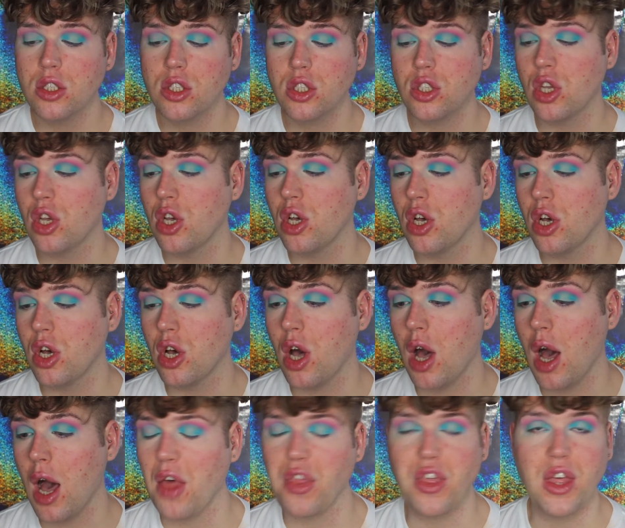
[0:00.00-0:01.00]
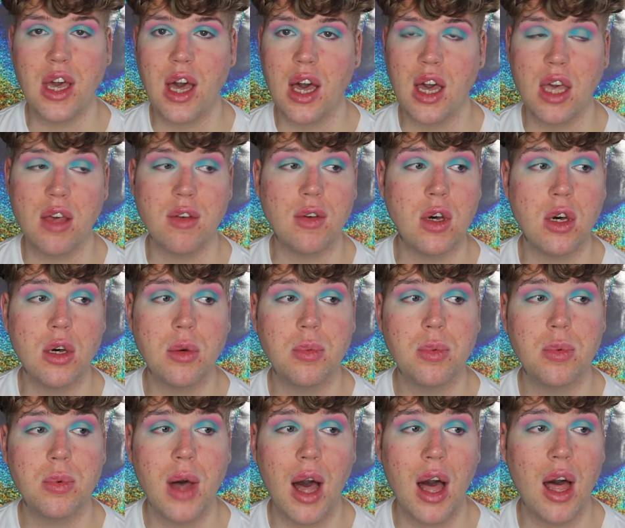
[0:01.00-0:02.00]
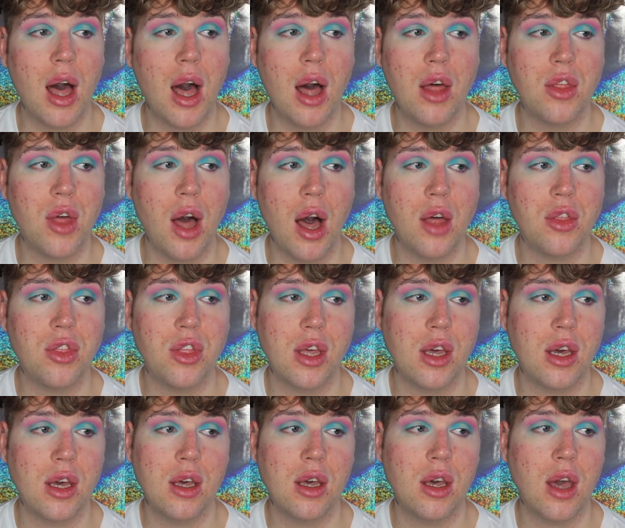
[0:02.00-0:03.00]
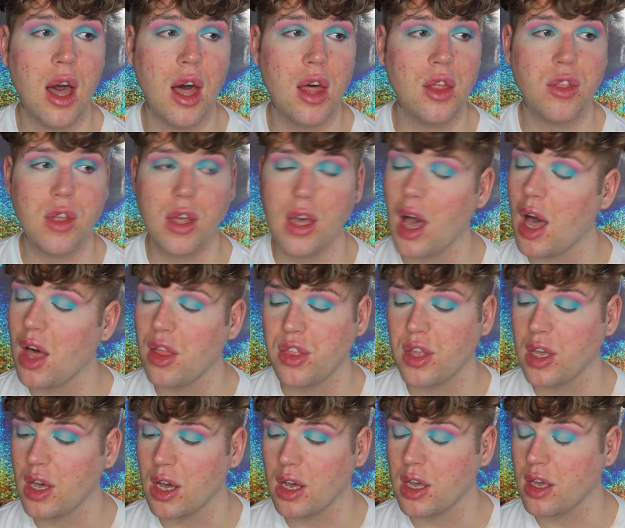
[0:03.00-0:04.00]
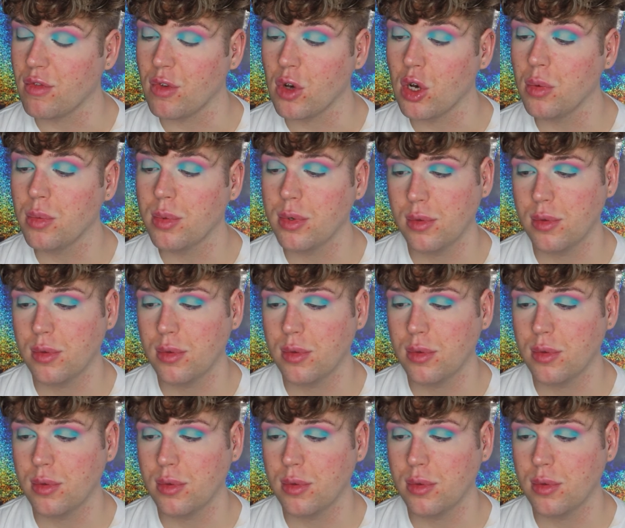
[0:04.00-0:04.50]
so I think I give up. I think I give up.